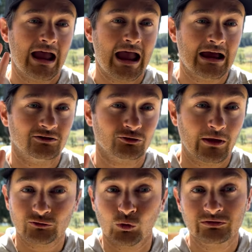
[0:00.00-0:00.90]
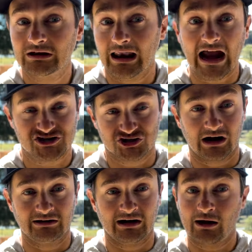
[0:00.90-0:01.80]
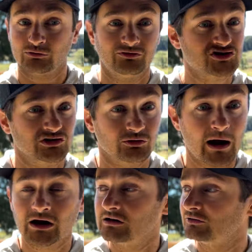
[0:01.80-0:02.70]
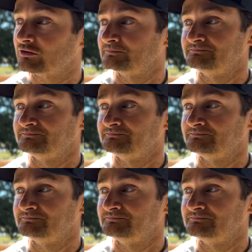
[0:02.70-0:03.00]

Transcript: And so that's one thing last year I did. I was fishing some areas